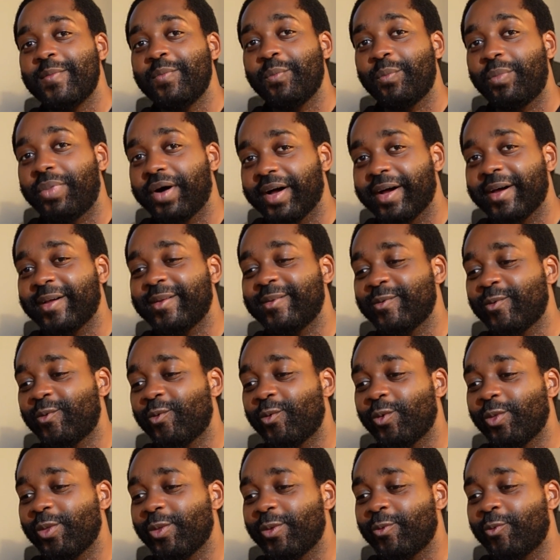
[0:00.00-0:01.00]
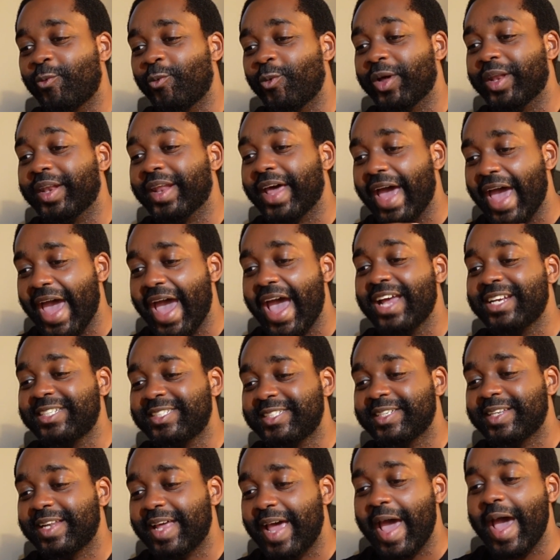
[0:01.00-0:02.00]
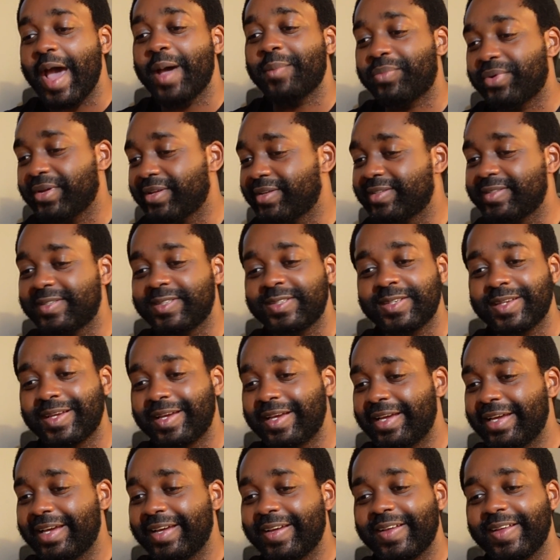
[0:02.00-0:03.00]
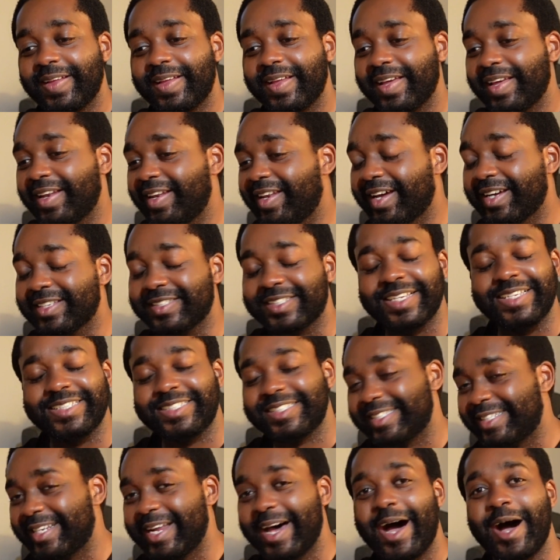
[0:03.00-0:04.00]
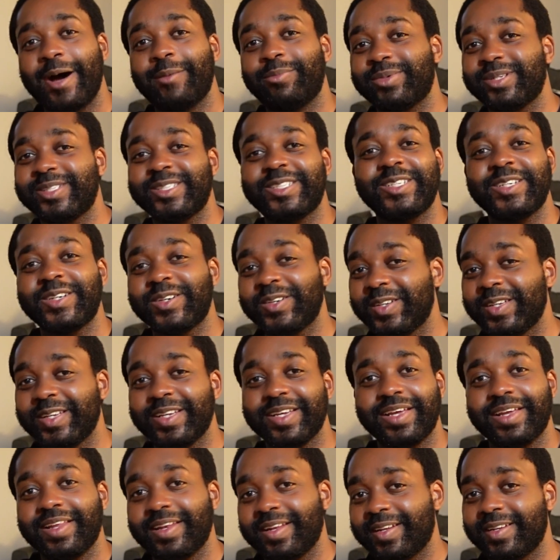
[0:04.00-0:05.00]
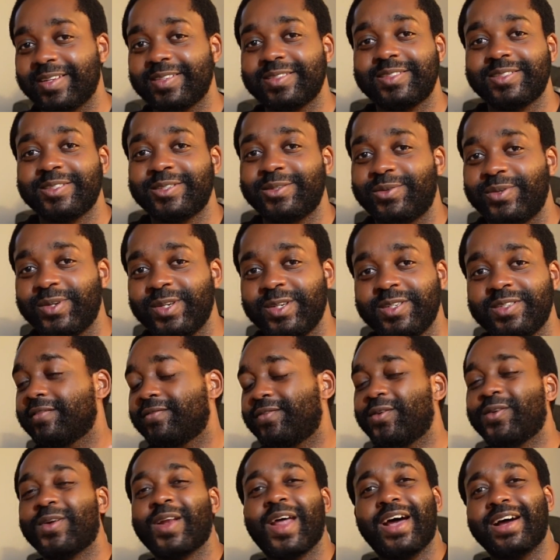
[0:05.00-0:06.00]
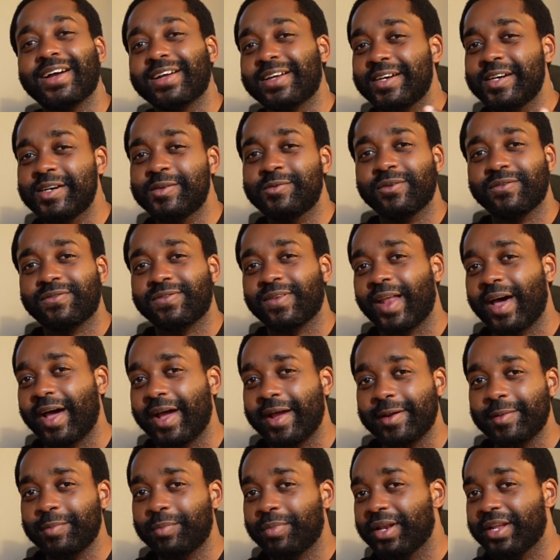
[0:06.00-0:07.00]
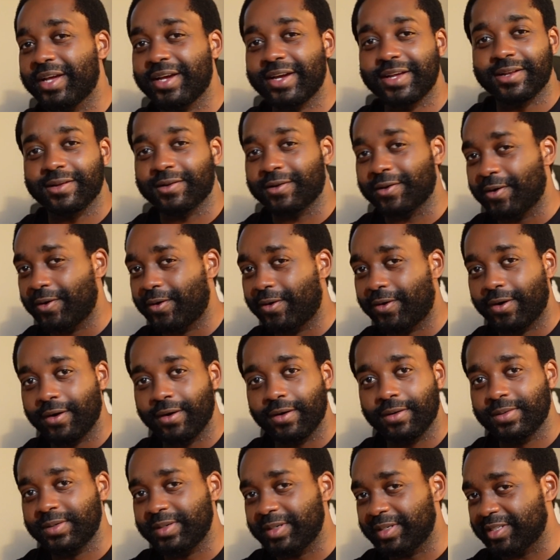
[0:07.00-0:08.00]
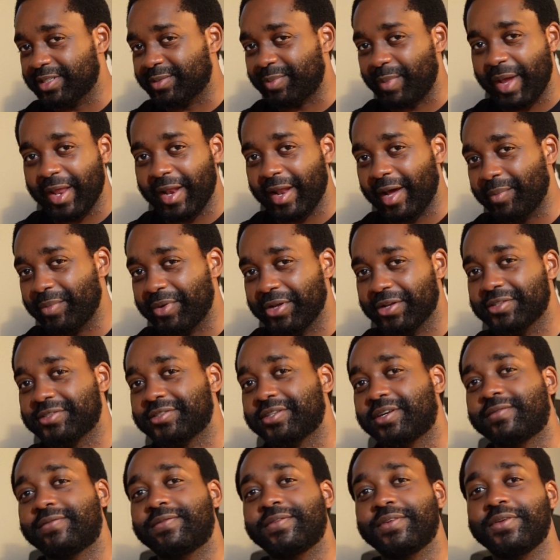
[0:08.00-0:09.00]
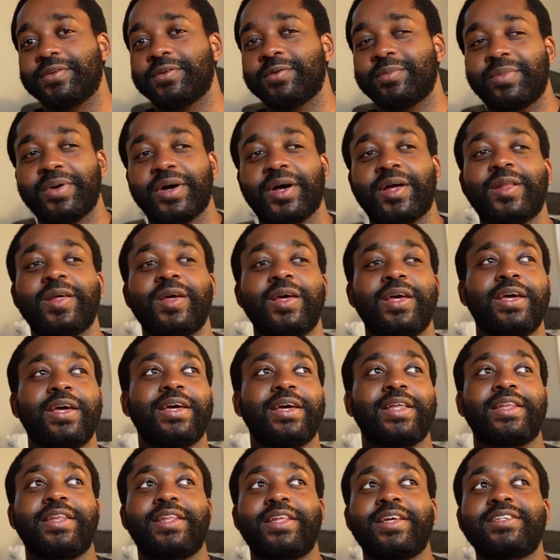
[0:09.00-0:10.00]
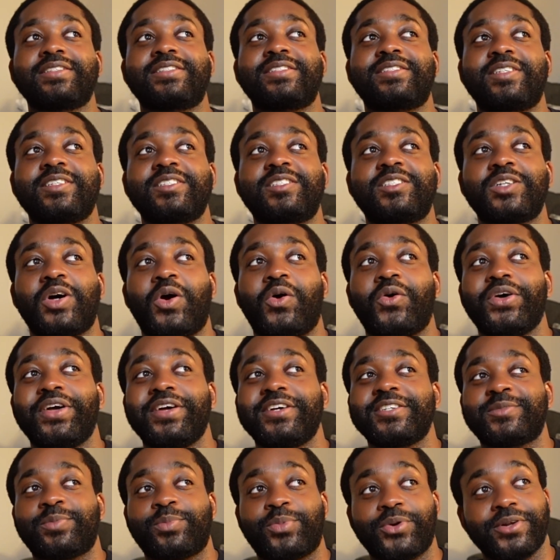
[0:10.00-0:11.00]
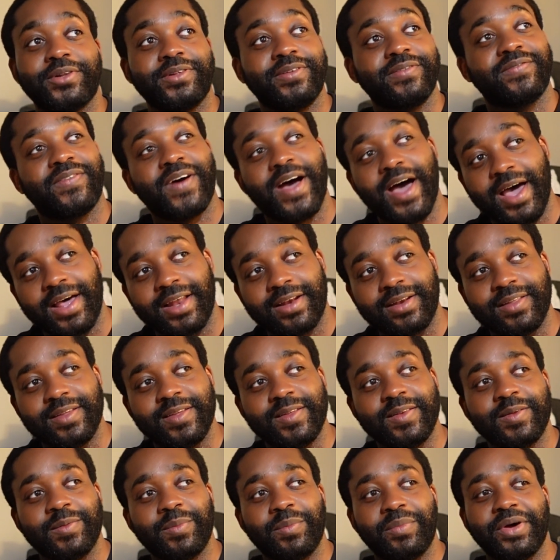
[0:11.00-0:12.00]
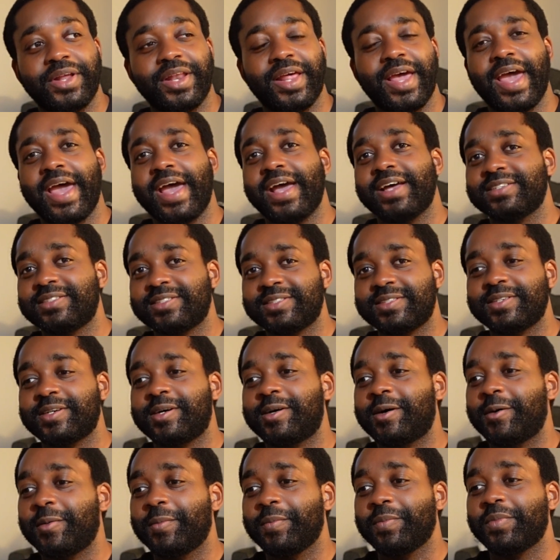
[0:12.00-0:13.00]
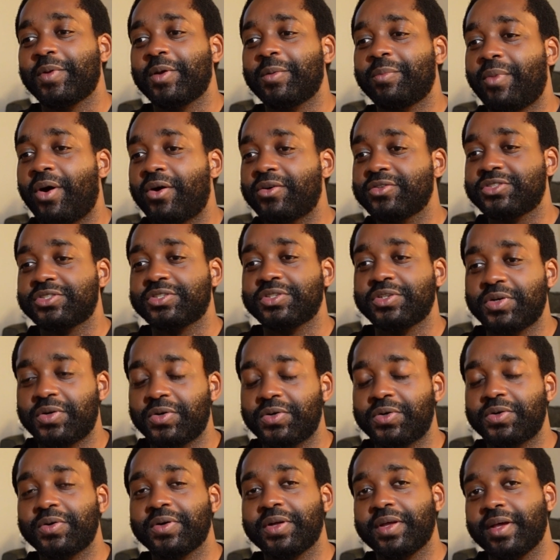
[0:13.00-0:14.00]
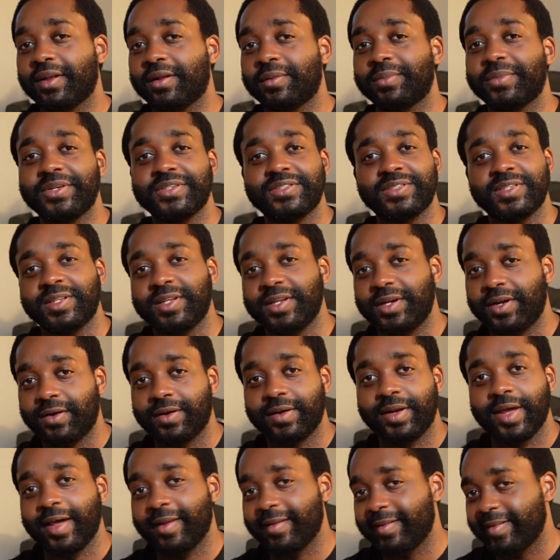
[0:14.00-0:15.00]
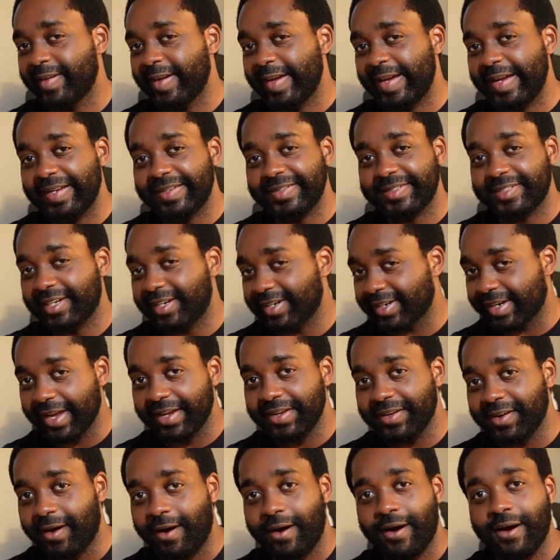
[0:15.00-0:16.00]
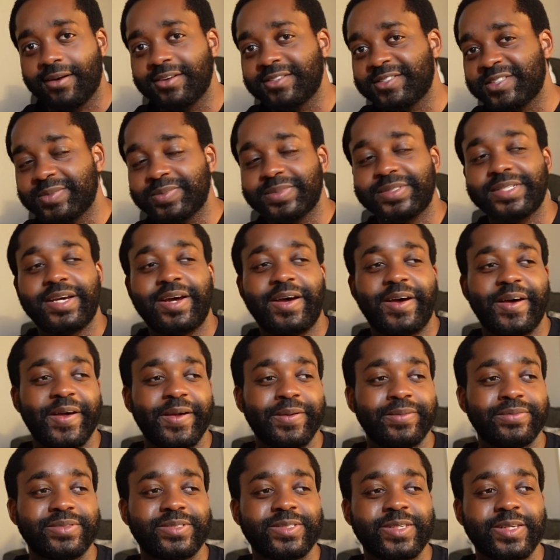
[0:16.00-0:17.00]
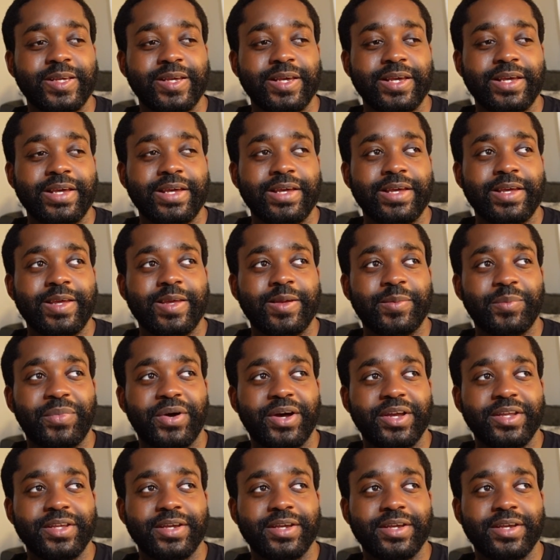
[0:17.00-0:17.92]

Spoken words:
but when the action happens, it doesn't stop until the end of the series. If you're not good with like blood and gore, this may not be the show for you, but this show is pretty violent, but it has some emotional elements in there that'll tug at your heart sometimes. But